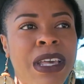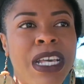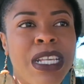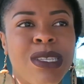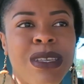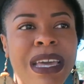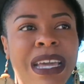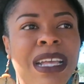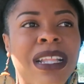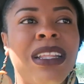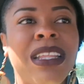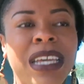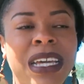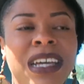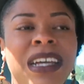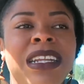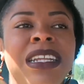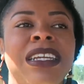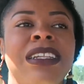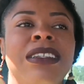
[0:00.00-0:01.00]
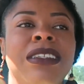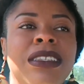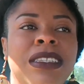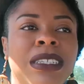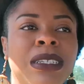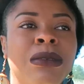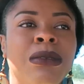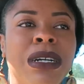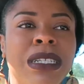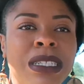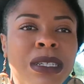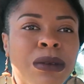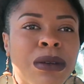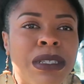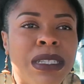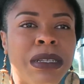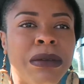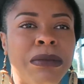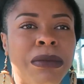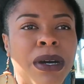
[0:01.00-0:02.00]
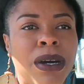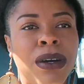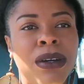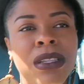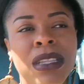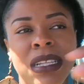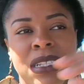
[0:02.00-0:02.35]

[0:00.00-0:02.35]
So I click on it to see what it was about.